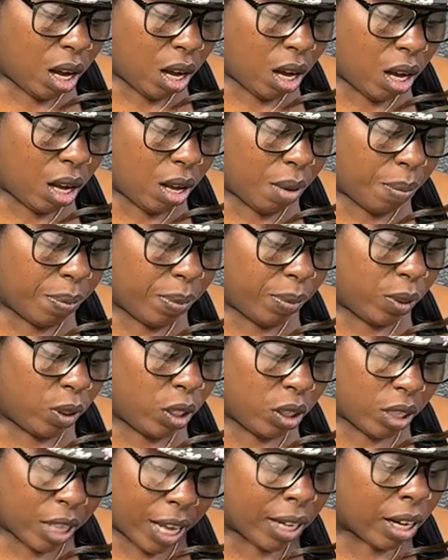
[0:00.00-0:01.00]

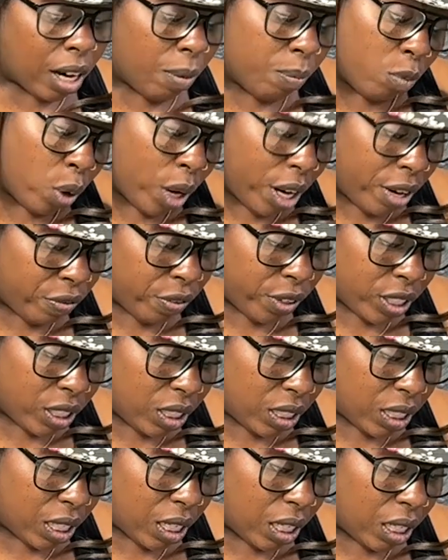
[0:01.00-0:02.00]
that I'm
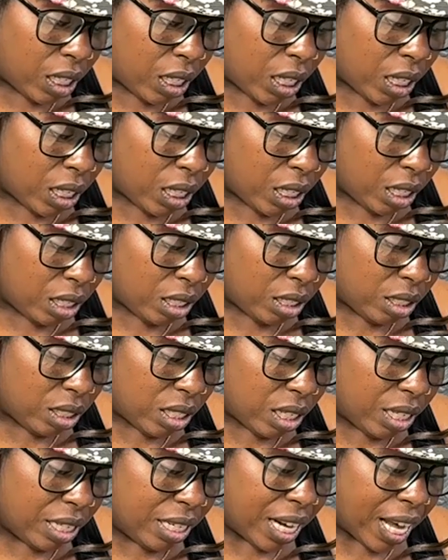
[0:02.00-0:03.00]
referencing
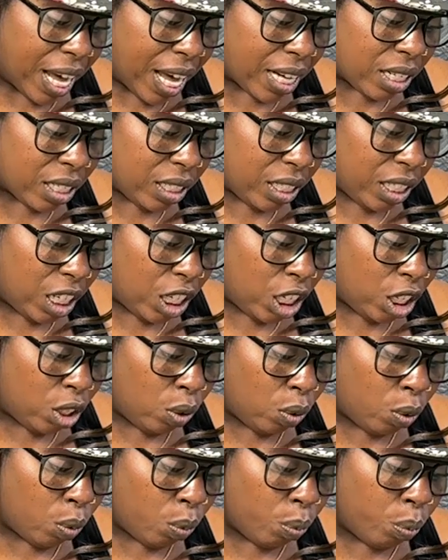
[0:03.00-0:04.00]
is
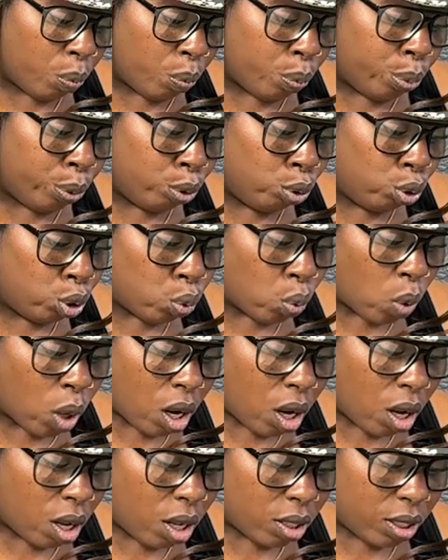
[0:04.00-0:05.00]
Natalie
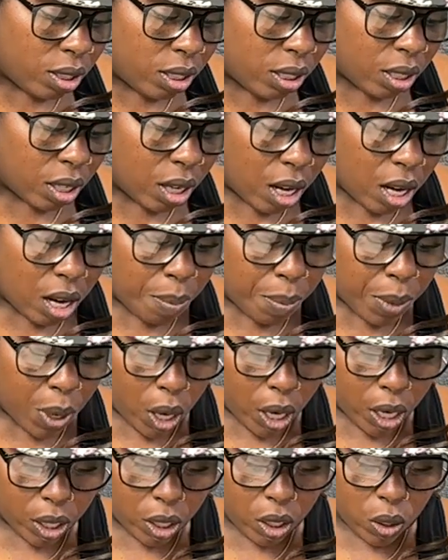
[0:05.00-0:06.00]
Bushwald's
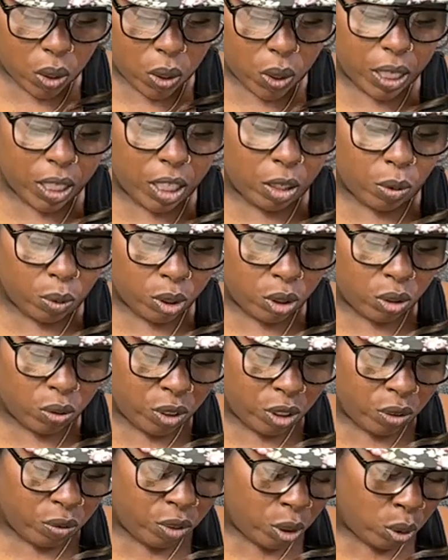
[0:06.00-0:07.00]
article, and it was
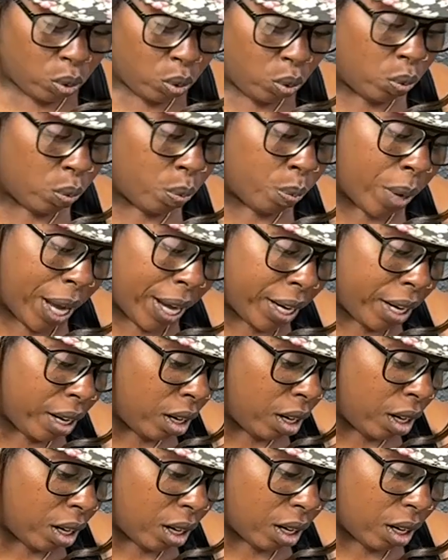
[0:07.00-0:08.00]
reviewed by
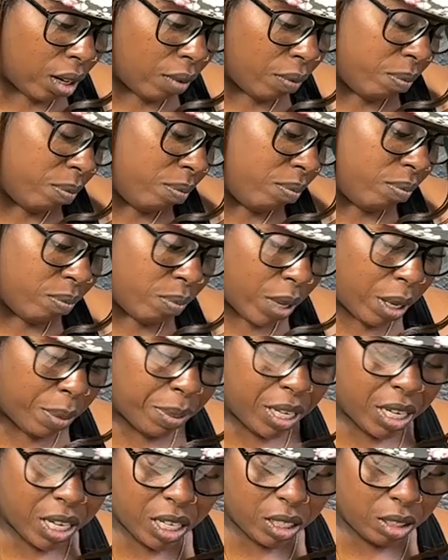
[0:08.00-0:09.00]
her
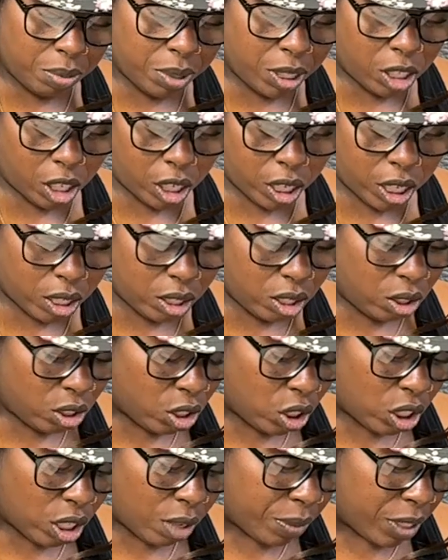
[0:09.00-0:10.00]
maybe husband or cousin
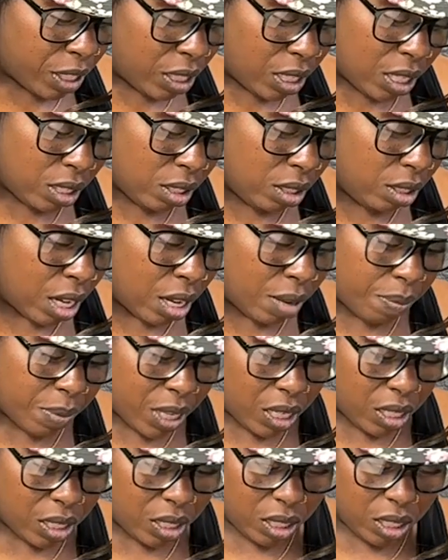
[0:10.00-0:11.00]
or something. His name
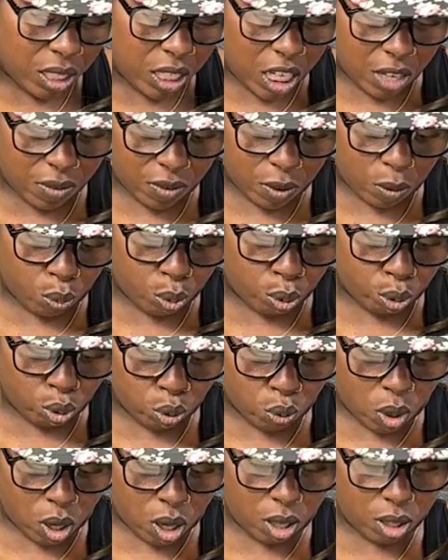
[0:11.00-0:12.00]
is Stephen
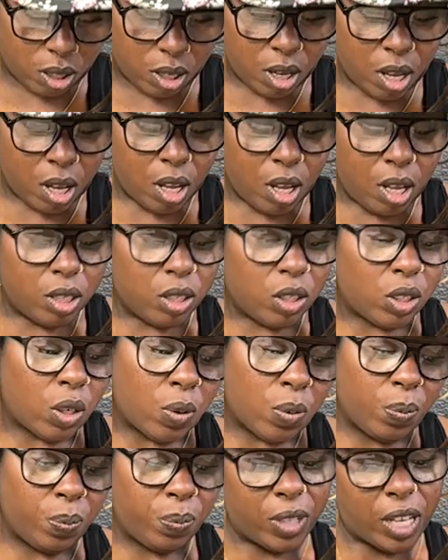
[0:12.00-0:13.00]
Bushwald,
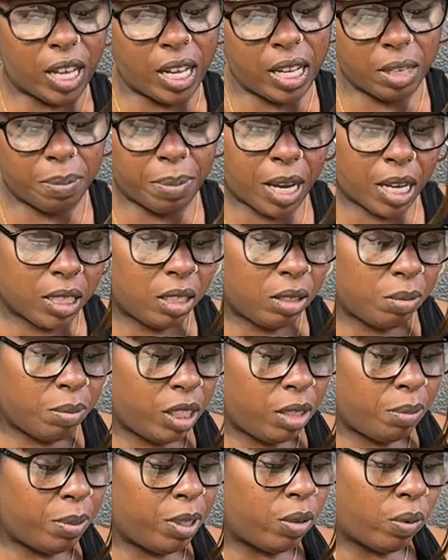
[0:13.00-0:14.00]
so they could
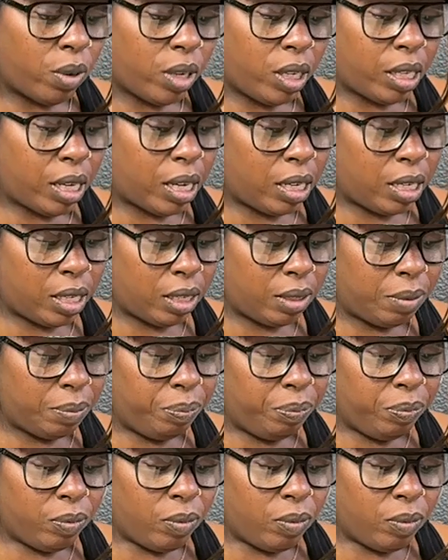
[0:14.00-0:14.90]
possibly be related.